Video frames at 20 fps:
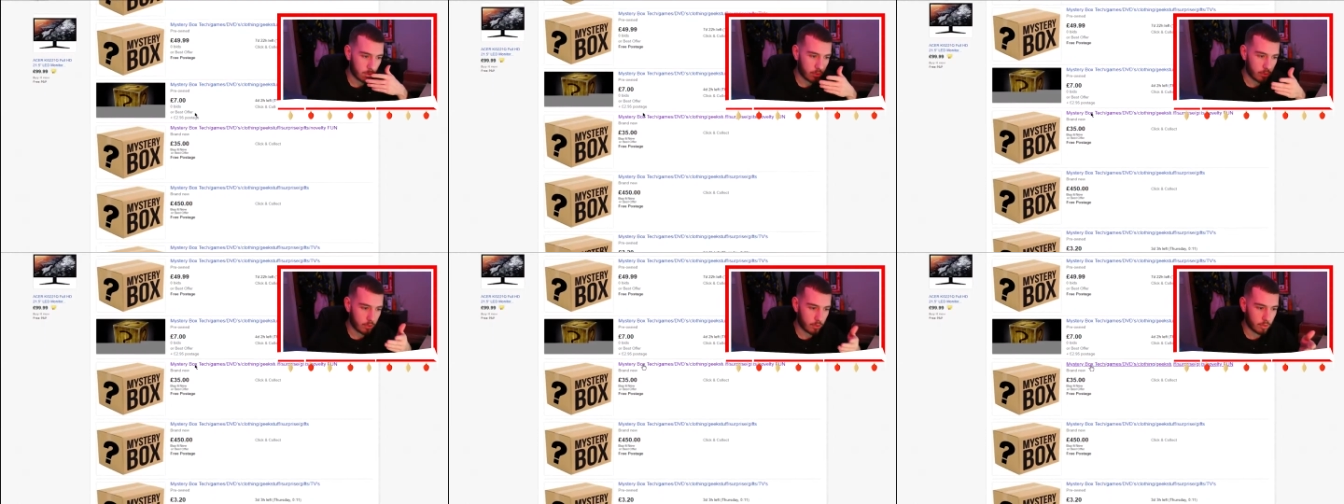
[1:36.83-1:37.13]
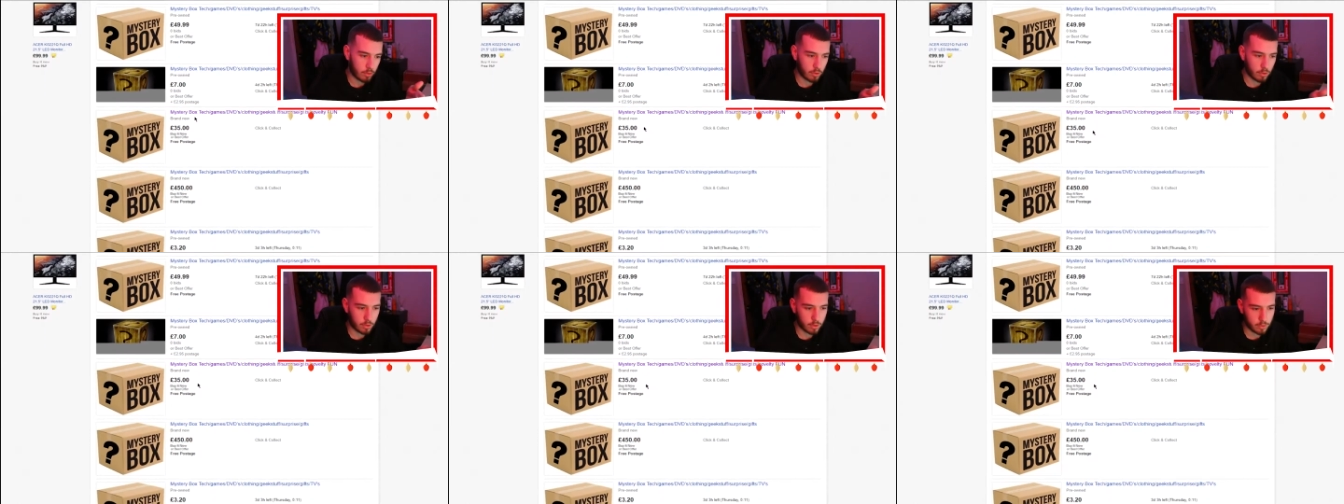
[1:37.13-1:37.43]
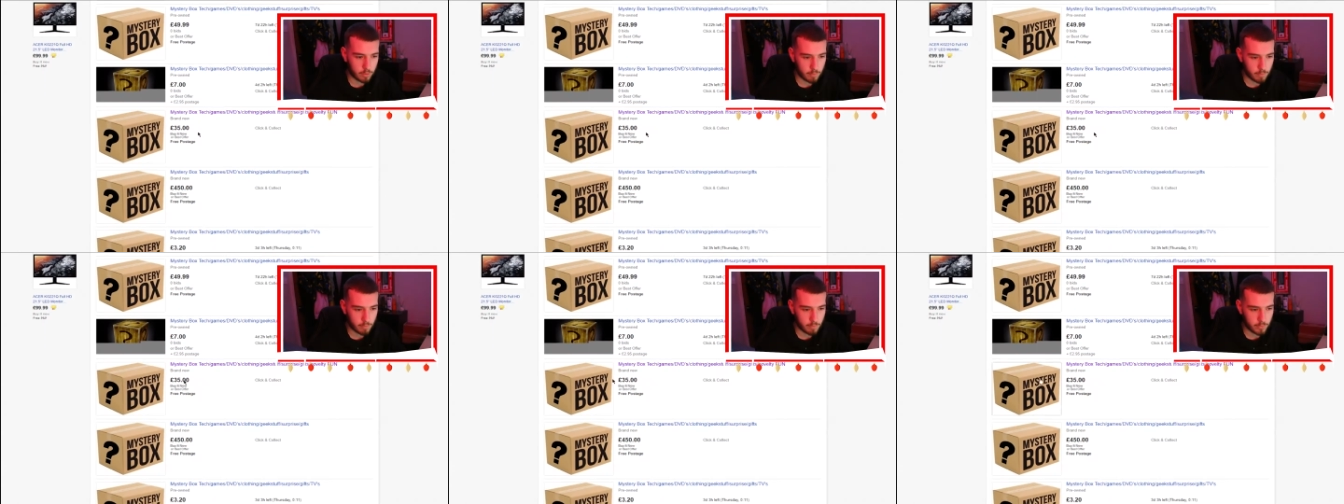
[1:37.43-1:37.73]
Or,
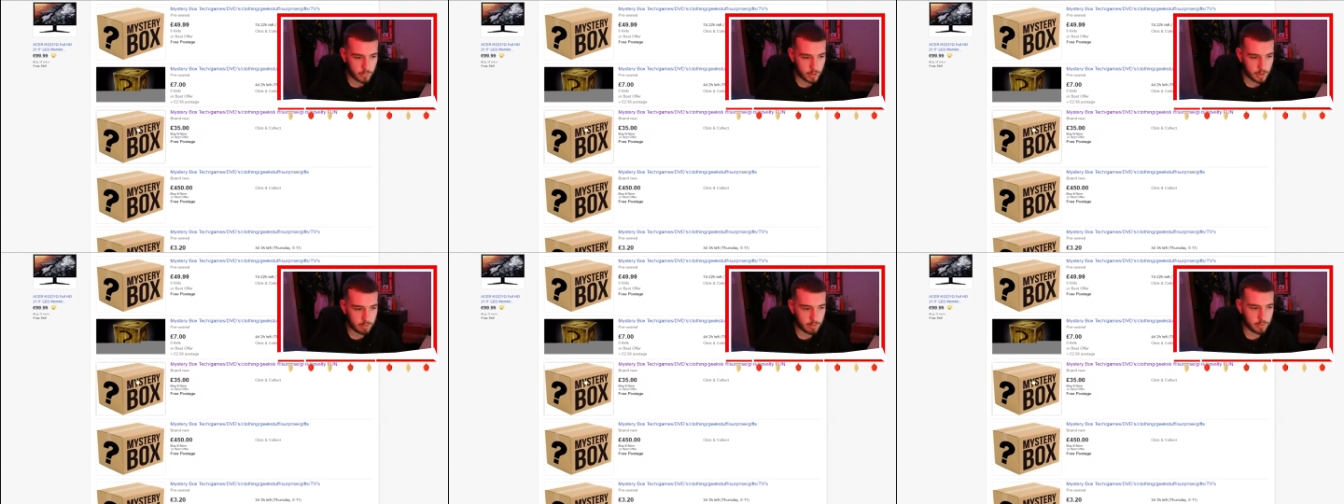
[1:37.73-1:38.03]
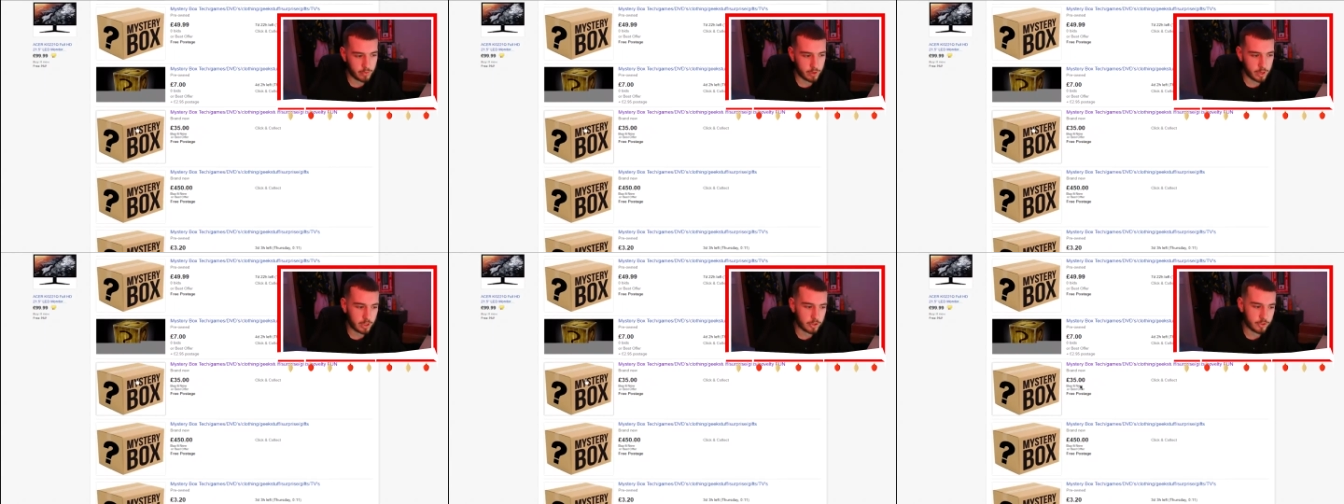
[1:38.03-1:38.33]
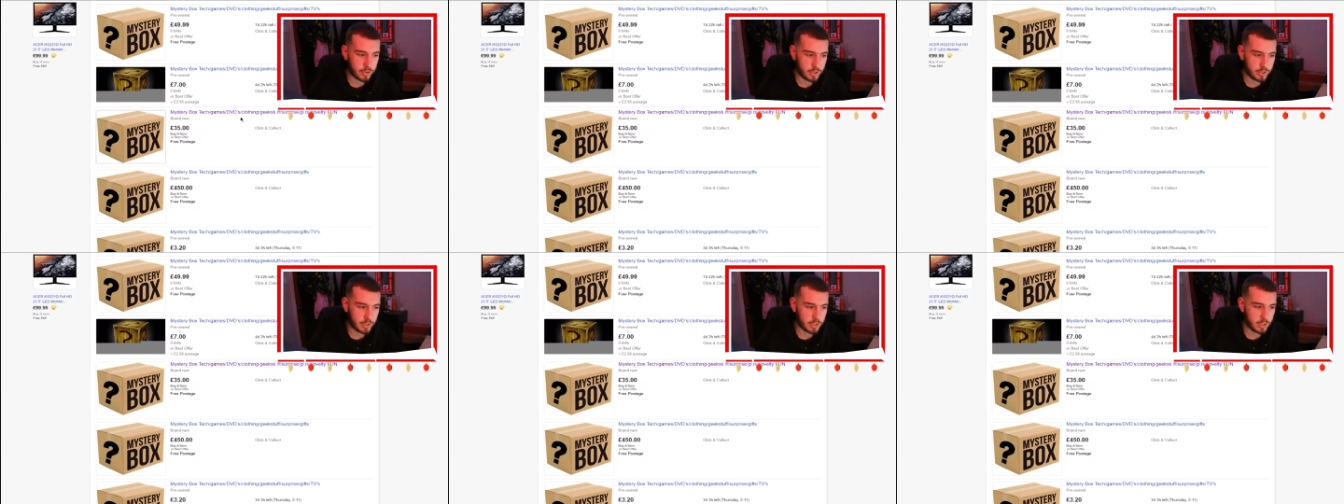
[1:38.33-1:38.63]
if I feel like
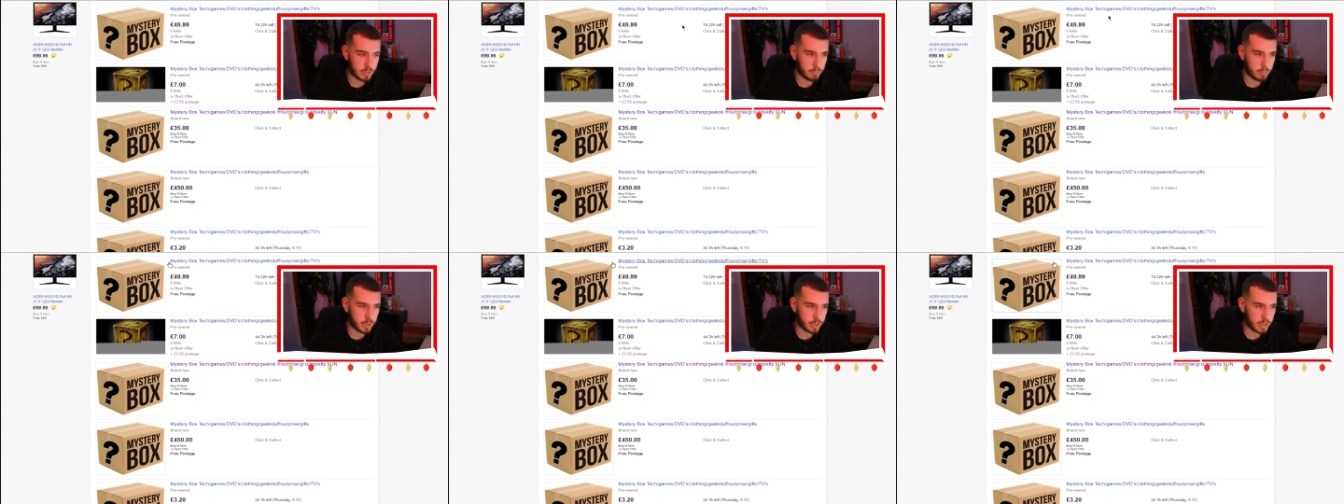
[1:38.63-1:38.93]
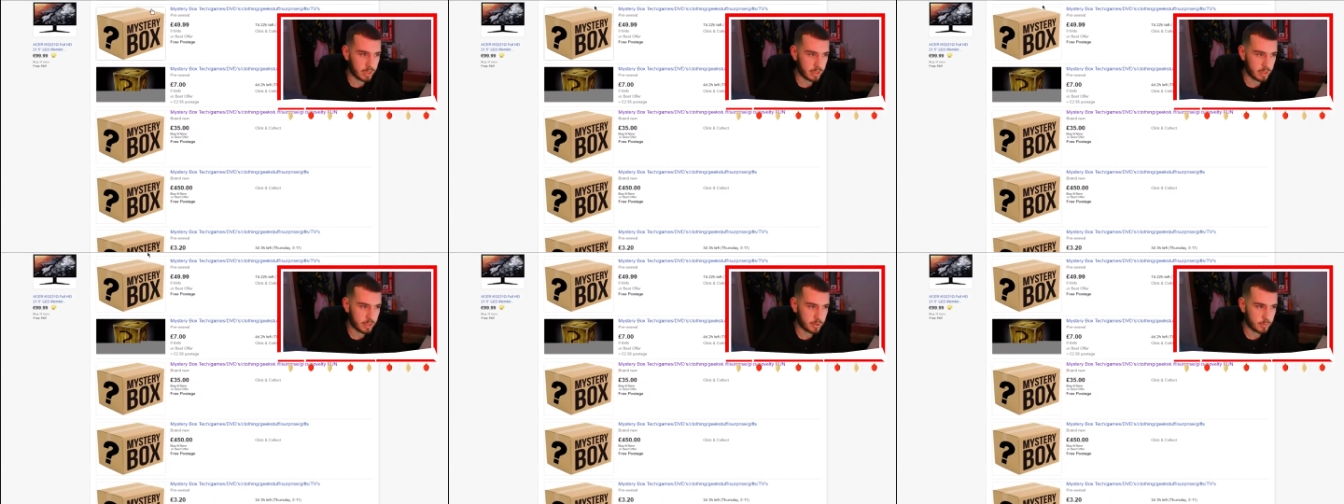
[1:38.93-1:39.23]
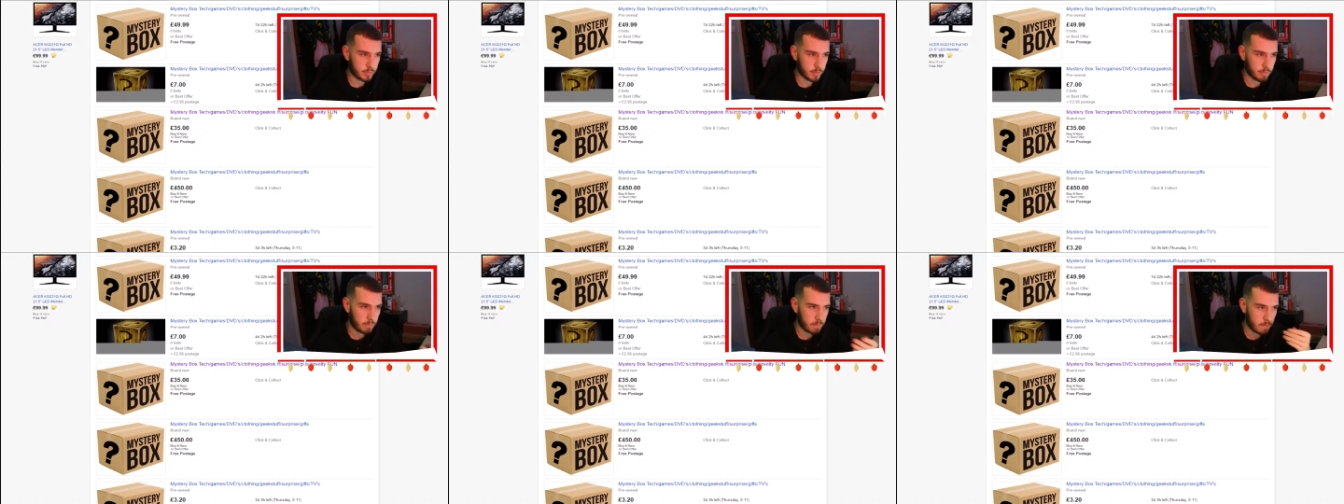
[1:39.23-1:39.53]
treating I might get this
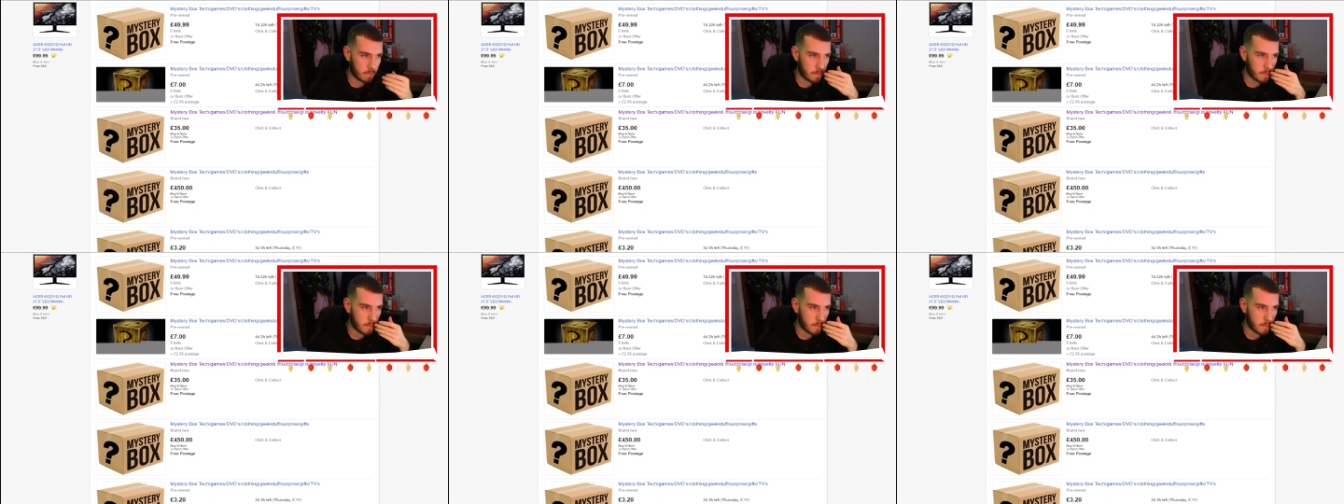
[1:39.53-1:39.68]
one.